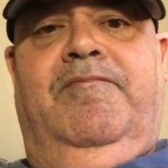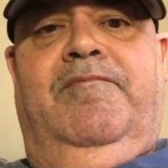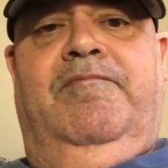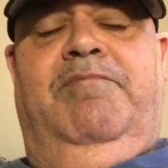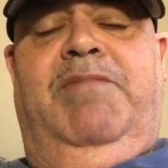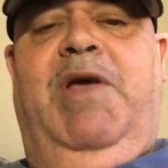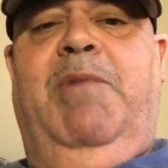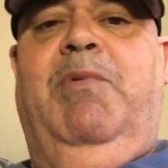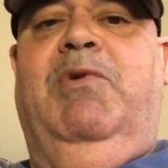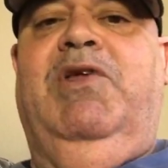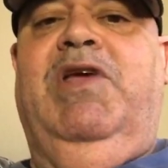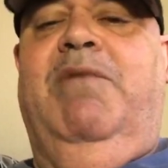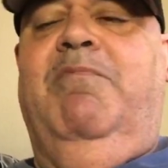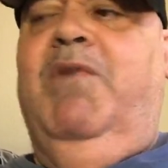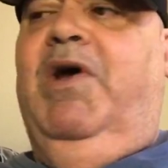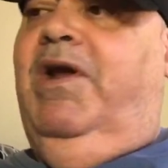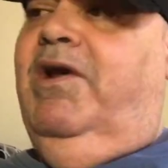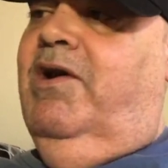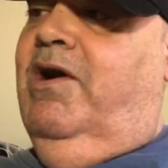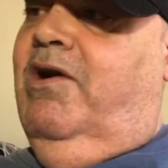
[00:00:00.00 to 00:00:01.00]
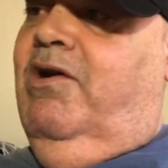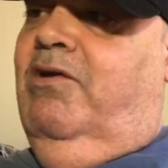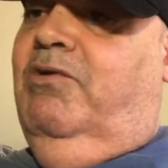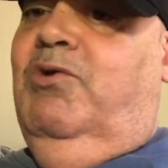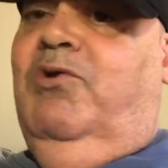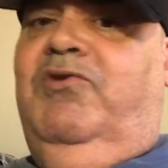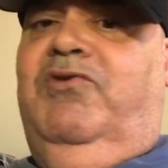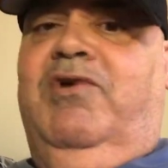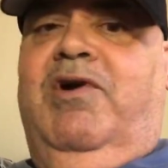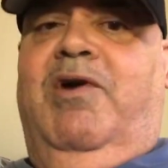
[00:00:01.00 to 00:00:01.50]
People need money. They're going to
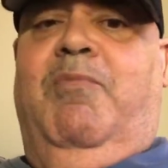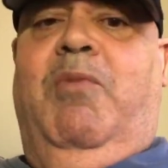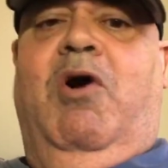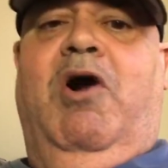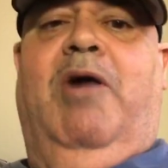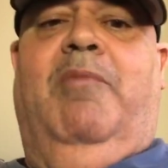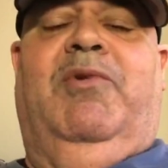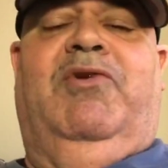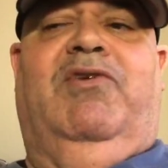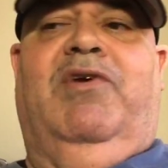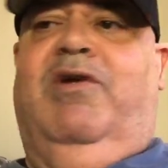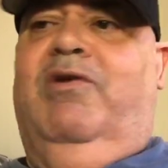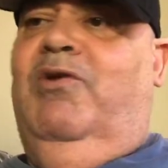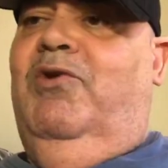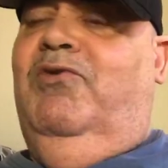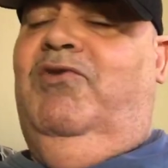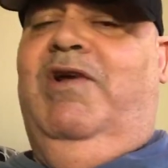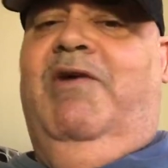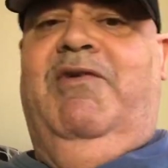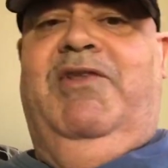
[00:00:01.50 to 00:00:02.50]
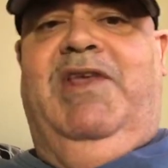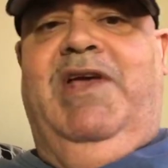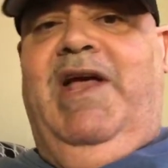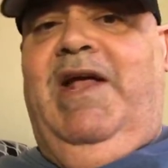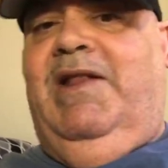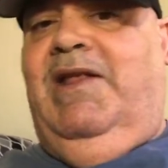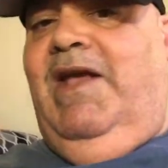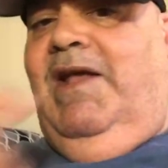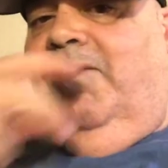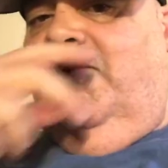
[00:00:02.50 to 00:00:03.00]
lose their apartments. They're going to lose everything
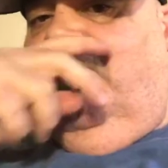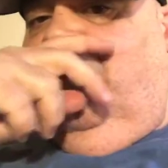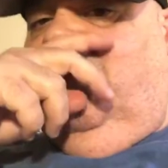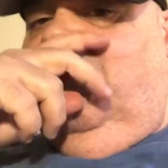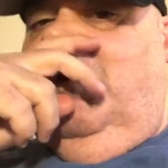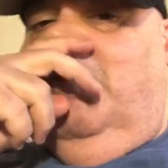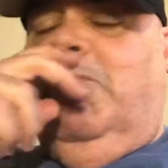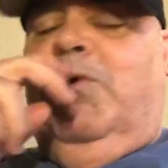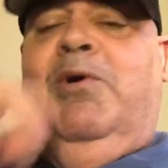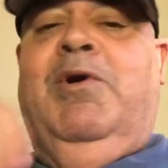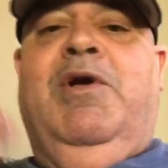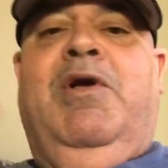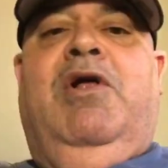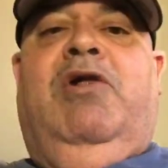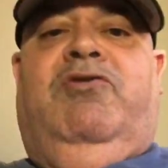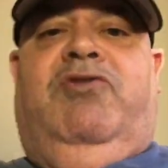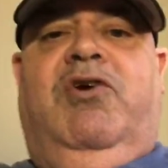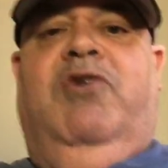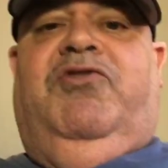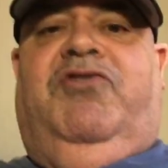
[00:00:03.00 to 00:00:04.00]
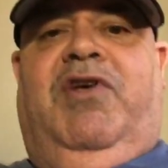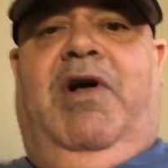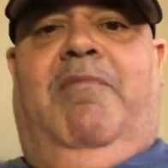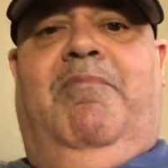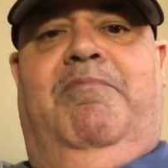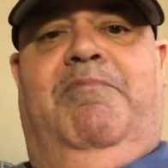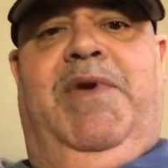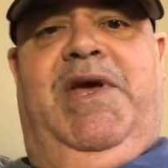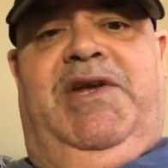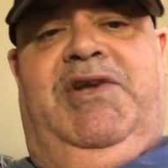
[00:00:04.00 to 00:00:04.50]
at the end of December. Do
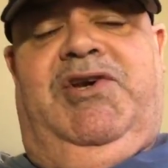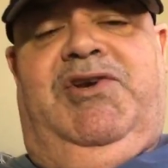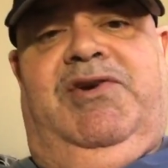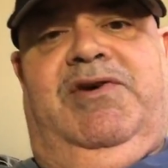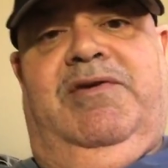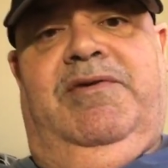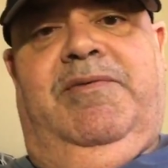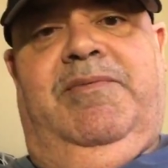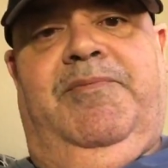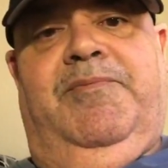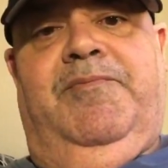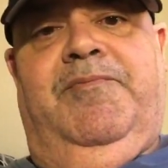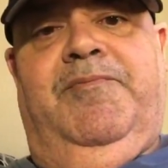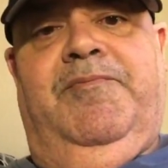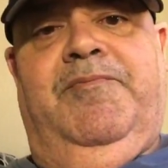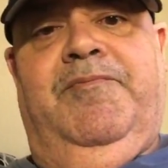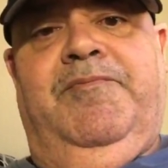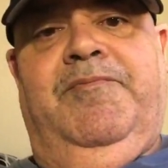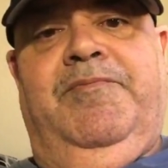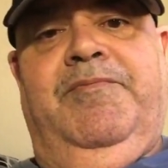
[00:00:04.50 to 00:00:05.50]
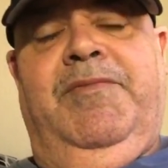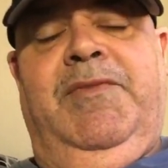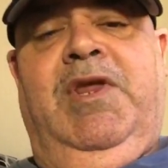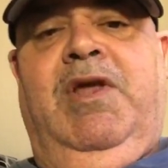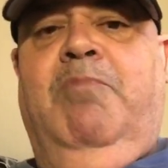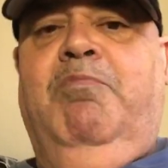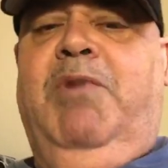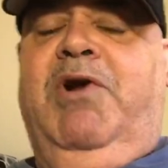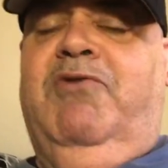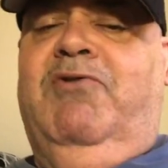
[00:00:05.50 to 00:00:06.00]
something, bitch.
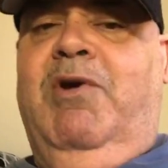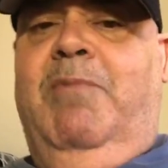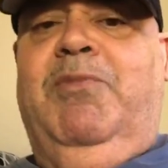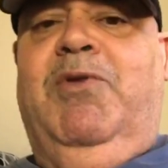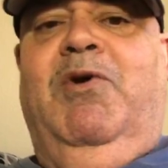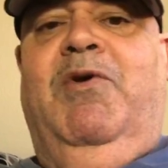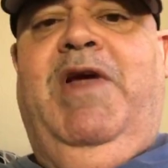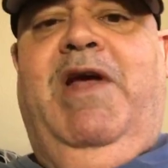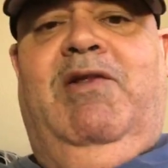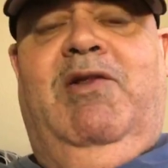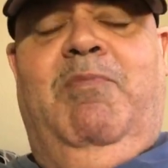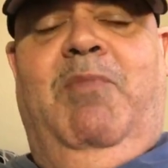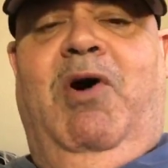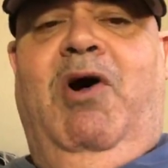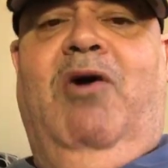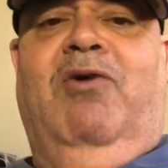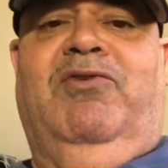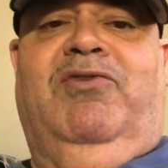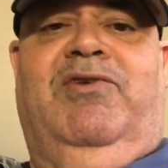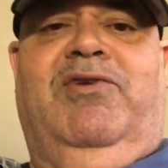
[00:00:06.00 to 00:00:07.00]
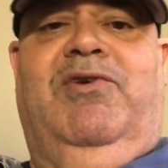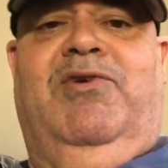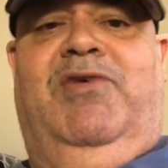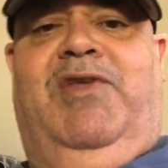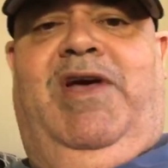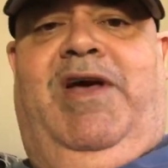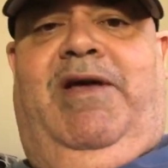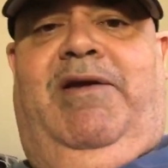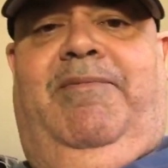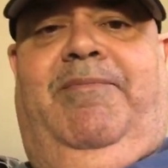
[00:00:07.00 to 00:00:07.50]
But Trump don't have the balls to do
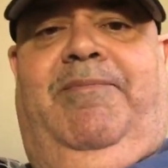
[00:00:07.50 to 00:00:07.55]
that.